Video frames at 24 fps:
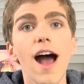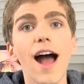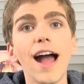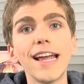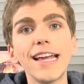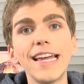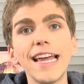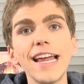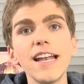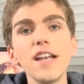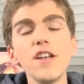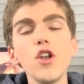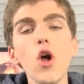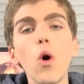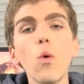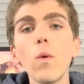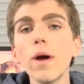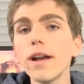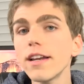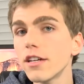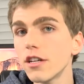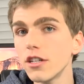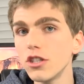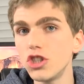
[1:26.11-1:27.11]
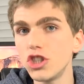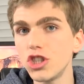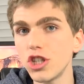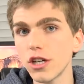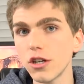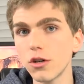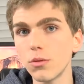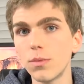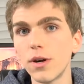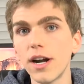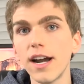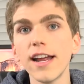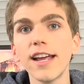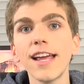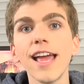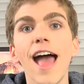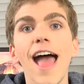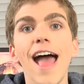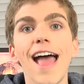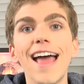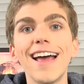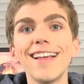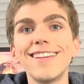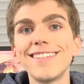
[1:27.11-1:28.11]
Again, no one could jailbreak
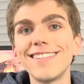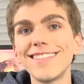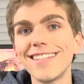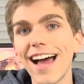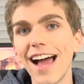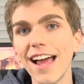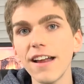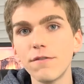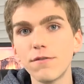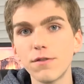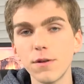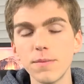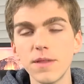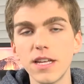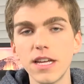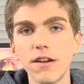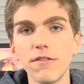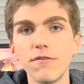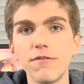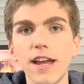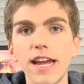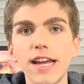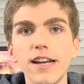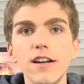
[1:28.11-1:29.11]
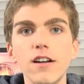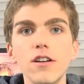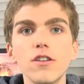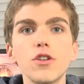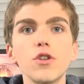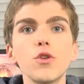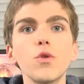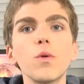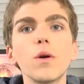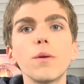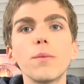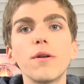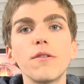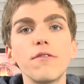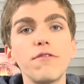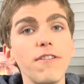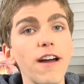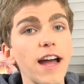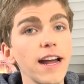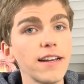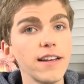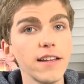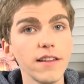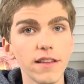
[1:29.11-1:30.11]
aside from the Evaders, who were
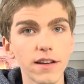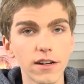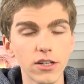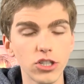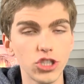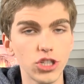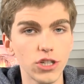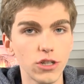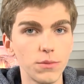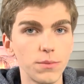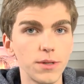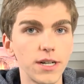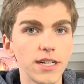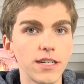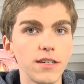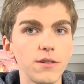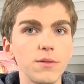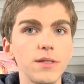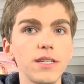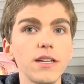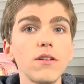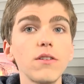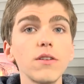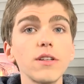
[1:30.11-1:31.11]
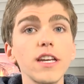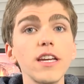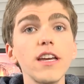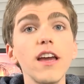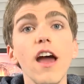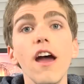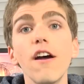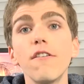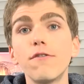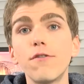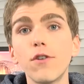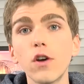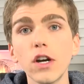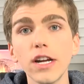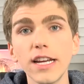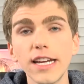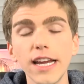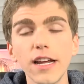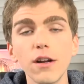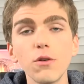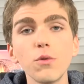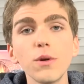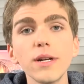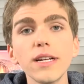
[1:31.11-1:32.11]
perfecting their jailbreak utility for,
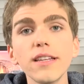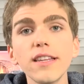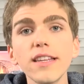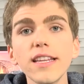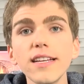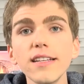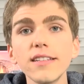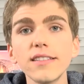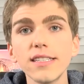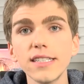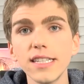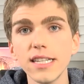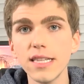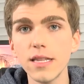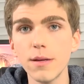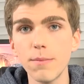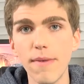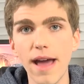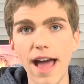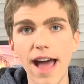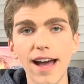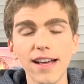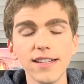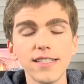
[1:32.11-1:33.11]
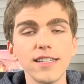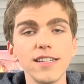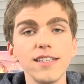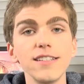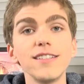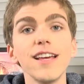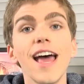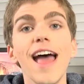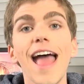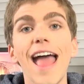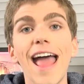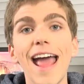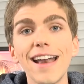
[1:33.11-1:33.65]
again, release to the masses.